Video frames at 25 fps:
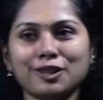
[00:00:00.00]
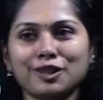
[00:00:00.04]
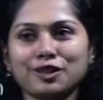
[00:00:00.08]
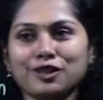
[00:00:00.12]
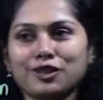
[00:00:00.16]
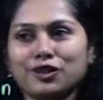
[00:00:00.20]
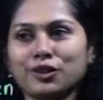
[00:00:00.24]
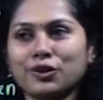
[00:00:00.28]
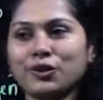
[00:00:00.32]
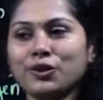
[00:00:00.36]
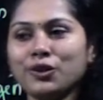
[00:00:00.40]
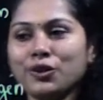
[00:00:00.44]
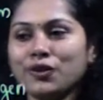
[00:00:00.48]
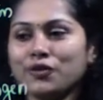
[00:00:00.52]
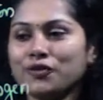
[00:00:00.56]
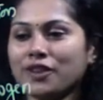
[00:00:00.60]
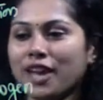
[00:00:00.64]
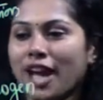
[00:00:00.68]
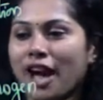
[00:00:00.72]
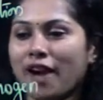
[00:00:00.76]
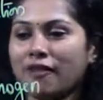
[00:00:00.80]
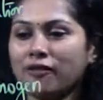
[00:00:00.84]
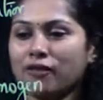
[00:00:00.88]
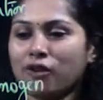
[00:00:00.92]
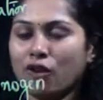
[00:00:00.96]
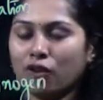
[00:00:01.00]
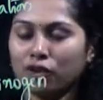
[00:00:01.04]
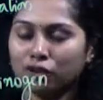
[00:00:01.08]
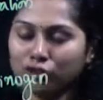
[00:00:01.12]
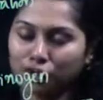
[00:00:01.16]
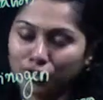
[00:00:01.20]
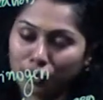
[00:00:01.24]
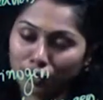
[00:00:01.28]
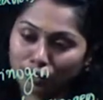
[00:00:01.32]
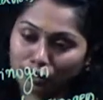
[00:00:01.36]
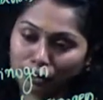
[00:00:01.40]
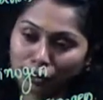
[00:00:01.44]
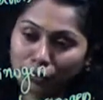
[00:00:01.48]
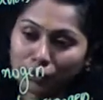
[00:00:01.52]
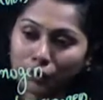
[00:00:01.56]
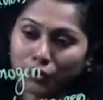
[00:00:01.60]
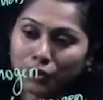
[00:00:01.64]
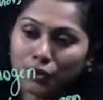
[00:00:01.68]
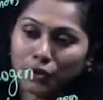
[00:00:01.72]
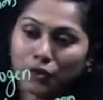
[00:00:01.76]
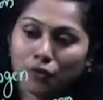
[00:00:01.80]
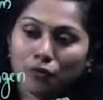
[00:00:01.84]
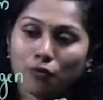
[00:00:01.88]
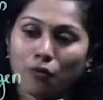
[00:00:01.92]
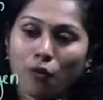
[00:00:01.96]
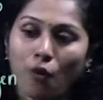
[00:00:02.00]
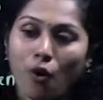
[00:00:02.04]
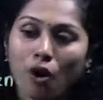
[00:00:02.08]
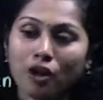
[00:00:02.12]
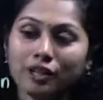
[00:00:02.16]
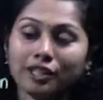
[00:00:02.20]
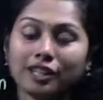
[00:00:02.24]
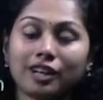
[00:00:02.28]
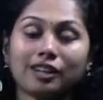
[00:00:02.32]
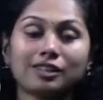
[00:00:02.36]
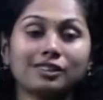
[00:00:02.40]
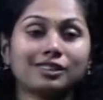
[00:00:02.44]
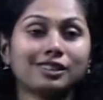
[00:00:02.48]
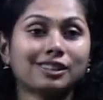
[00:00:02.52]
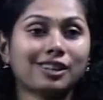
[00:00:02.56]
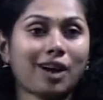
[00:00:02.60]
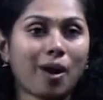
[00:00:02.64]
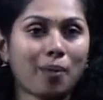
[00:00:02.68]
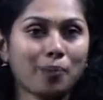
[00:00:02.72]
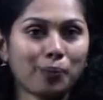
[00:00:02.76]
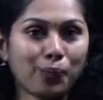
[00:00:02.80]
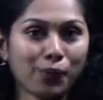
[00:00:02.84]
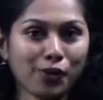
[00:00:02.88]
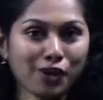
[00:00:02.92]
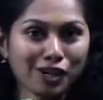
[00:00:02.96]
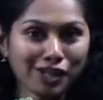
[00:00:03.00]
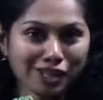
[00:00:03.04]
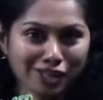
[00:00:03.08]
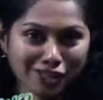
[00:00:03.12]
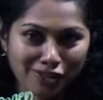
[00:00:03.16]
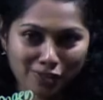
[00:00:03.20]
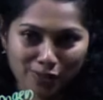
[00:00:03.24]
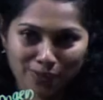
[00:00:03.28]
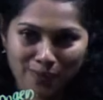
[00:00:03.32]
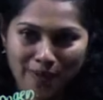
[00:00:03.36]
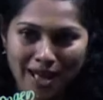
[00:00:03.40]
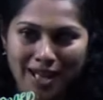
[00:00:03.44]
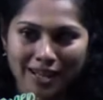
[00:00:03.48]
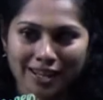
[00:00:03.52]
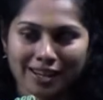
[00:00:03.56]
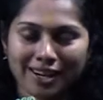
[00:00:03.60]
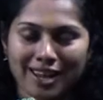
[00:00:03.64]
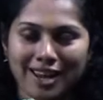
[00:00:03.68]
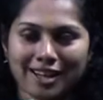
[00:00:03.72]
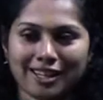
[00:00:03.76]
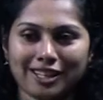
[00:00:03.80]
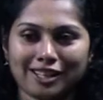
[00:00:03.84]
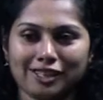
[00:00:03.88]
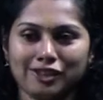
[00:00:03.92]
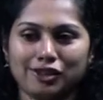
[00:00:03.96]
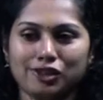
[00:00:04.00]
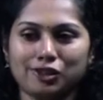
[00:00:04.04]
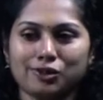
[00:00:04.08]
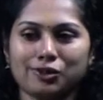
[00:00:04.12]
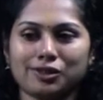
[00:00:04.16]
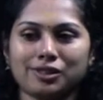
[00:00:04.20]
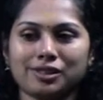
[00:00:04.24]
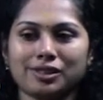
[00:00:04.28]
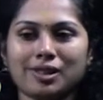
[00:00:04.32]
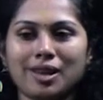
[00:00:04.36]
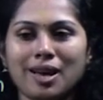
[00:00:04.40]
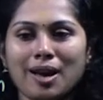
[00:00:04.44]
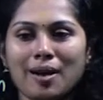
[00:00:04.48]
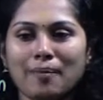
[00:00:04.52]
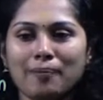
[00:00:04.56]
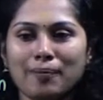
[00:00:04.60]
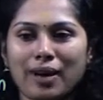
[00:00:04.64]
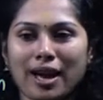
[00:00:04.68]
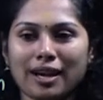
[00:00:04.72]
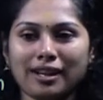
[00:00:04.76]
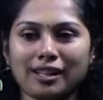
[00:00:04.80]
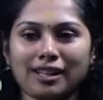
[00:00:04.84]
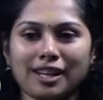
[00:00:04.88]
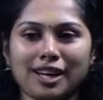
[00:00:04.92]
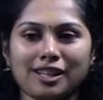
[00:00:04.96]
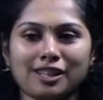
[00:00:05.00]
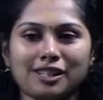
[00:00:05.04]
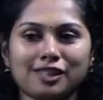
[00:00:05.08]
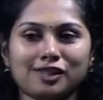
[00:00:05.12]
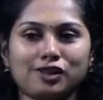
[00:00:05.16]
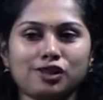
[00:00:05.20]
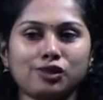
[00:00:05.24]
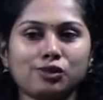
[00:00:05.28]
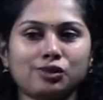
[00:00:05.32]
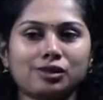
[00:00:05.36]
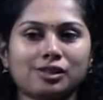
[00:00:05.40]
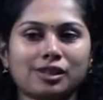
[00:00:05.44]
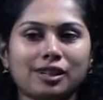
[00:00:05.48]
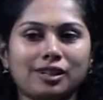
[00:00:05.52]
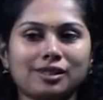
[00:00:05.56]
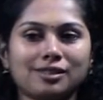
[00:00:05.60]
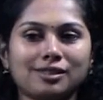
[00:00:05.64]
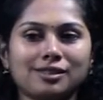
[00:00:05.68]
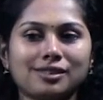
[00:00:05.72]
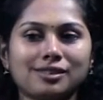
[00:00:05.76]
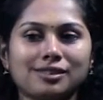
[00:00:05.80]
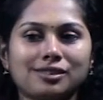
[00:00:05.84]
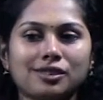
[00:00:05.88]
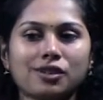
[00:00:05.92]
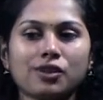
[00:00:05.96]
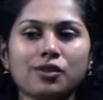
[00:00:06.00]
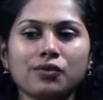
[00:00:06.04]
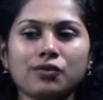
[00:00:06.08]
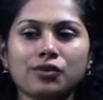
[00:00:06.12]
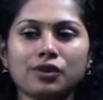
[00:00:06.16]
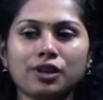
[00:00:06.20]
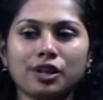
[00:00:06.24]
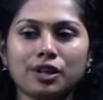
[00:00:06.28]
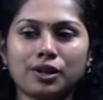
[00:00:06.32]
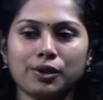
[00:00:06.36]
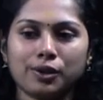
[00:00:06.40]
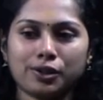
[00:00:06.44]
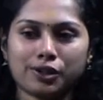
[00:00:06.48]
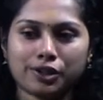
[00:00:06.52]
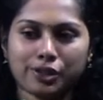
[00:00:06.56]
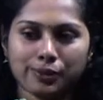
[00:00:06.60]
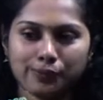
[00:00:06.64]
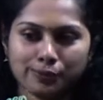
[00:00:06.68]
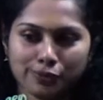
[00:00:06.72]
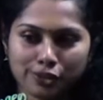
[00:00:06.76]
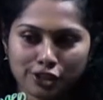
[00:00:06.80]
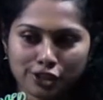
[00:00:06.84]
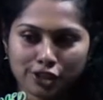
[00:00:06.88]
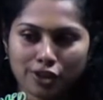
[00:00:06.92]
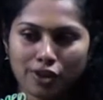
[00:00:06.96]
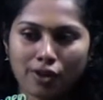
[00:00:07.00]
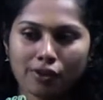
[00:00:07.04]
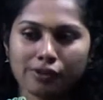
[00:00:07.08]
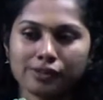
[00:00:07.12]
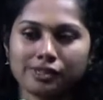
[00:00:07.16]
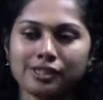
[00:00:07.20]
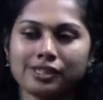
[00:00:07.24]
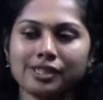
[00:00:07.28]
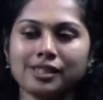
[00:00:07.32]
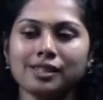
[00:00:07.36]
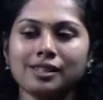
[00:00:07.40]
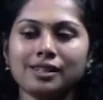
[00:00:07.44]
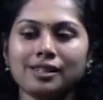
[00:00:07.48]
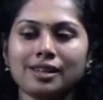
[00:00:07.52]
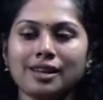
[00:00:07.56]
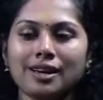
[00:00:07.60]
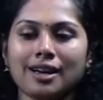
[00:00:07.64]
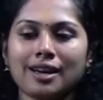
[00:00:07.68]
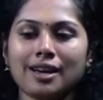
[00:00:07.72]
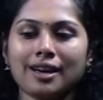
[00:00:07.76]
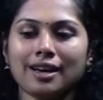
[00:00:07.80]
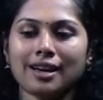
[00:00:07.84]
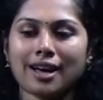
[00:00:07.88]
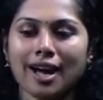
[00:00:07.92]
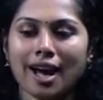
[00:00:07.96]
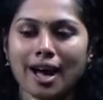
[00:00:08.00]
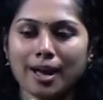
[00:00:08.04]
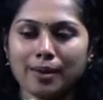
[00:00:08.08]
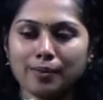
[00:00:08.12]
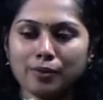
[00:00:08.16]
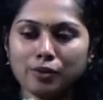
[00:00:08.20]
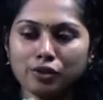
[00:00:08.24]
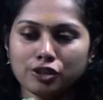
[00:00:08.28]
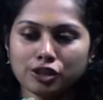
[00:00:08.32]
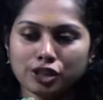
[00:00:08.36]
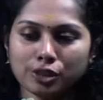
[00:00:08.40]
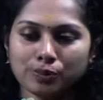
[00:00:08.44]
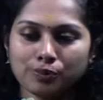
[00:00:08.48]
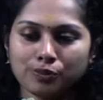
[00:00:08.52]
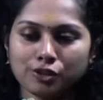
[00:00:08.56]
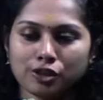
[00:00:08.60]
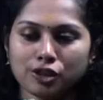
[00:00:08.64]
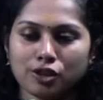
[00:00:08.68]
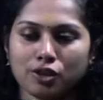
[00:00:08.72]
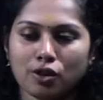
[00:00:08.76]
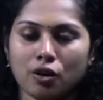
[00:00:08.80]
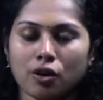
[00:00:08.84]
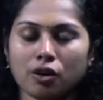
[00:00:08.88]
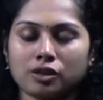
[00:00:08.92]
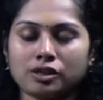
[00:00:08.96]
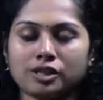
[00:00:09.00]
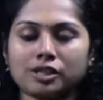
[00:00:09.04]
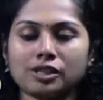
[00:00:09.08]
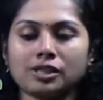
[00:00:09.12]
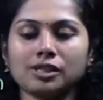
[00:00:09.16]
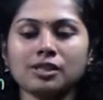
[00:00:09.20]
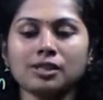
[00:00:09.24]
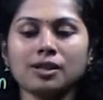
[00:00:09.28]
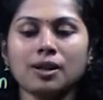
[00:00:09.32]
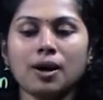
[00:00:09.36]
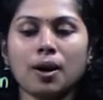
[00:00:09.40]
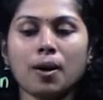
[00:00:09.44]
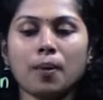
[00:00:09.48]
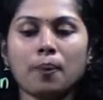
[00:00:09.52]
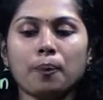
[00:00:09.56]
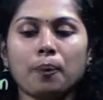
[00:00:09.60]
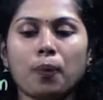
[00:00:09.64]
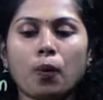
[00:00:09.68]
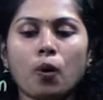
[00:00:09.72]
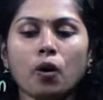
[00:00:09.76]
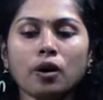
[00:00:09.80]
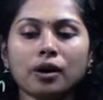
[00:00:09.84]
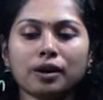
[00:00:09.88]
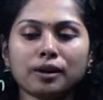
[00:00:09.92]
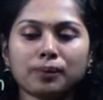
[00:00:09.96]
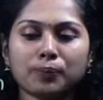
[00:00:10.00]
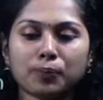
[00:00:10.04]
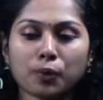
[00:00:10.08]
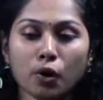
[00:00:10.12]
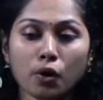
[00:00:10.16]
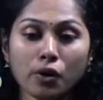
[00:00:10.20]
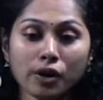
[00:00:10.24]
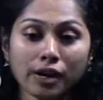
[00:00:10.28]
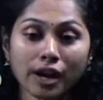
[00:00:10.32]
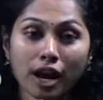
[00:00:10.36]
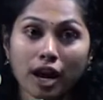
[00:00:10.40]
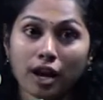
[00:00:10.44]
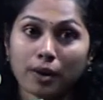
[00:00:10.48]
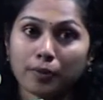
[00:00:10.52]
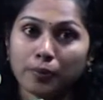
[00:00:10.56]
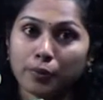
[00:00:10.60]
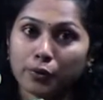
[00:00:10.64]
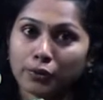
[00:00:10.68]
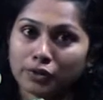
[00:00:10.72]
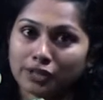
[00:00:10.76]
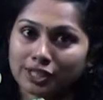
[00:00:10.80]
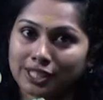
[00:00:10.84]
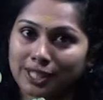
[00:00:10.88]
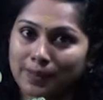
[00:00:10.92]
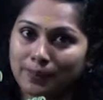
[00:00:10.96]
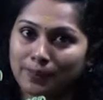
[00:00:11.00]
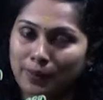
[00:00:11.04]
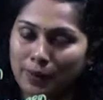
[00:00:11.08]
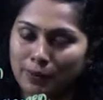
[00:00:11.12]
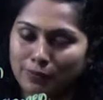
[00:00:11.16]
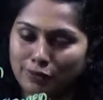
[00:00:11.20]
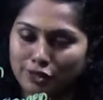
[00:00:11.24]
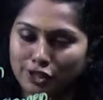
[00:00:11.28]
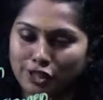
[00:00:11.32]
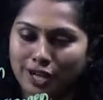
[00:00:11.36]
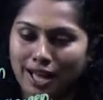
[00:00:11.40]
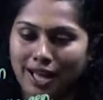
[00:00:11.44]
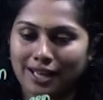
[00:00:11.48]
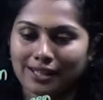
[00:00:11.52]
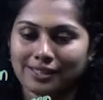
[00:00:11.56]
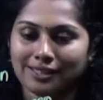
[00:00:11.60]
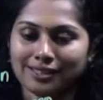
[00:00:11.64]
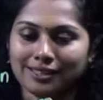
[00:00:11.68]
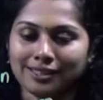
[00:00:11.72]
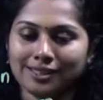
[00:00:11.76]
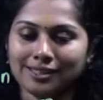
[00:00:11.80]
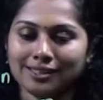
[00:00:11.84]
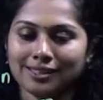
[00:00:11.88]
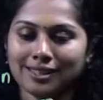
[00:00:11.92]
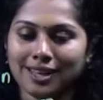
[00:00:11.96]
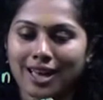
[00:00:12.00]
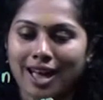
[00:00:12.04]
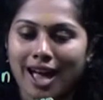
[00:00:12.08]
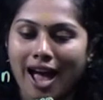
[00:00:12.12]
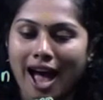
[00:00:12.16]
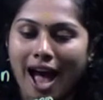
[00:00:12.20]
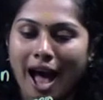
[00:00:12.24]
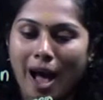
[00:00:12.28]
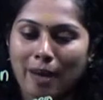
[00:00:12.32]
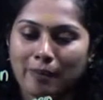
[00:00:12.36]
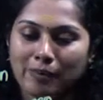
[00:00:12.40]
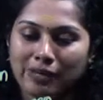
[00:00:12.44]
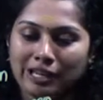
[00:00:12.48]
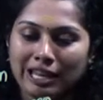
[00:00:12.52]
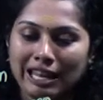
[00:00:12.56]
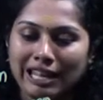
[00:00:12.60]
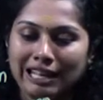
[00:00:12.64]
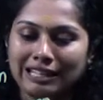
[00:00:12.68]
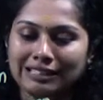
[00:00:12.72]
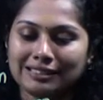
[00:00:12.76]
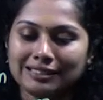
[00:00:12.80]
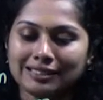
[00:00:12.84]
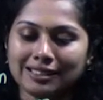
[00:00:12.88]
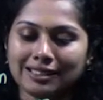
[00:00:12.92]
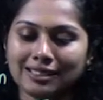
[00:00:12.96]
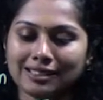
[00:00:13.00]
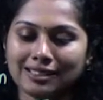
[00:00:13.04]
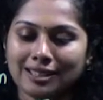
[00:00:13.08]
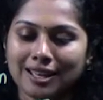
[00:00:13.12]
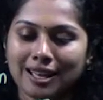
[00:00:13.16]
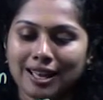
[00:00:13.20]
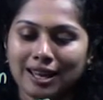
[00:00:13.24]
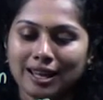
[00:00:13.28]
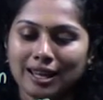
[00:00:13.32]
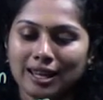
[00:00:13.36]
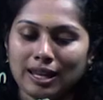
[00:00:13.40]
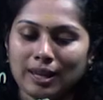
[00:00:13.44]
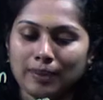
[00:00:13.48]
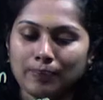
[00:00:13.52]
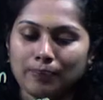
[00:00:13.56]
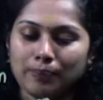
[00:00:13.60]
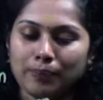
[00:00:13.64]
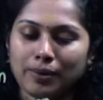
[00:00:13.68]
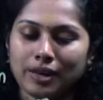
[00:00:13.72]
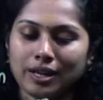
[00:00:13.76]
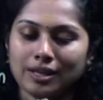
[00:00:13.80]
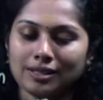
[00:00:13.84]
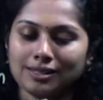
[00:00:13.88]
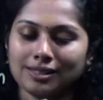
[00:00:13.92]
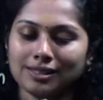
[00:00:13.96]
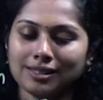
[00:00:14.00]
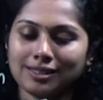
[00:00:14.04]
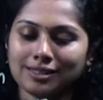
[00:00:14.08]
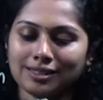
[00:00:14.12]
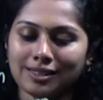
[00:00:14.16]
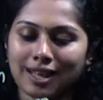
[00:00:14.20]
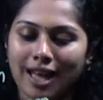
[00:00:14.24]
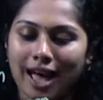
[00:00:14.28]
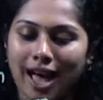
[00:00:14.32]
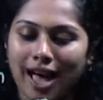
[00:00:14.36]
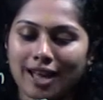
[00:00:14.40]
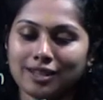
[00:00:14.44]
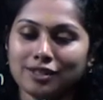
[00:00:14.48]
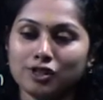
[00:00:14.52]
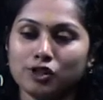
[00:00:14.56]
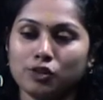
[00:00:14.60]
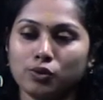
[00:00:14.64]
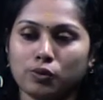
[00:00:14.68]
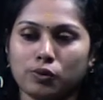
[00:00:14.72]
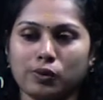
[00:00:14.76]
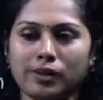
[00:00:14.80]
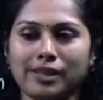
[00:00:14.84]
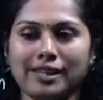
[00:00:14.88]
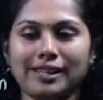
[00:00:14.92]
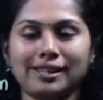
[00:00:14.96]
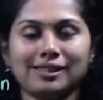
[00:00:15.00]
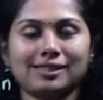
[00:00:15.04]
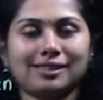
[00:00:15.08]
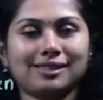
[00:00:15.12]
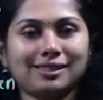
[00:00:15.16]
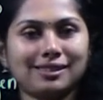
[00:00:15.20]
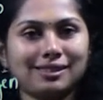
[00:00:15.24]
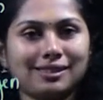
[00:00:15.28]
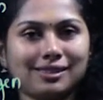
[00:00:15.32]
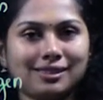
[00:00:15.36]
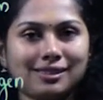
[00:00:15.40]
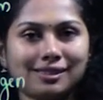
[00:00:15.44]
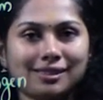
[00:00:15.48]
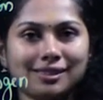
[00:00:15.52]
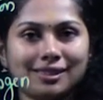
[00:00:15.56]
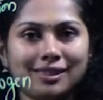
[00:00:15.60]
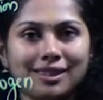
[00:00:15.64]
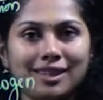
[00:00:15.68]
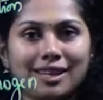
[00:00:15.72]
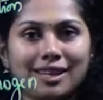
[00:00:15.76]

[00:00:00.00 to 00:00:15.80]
So we have looked on to what are the components of pancreatic juice. Pancreatic juice consists of trypsinogen, chymotrypsinogen, procarboxy peptidases, amylases, lipases and nucleases.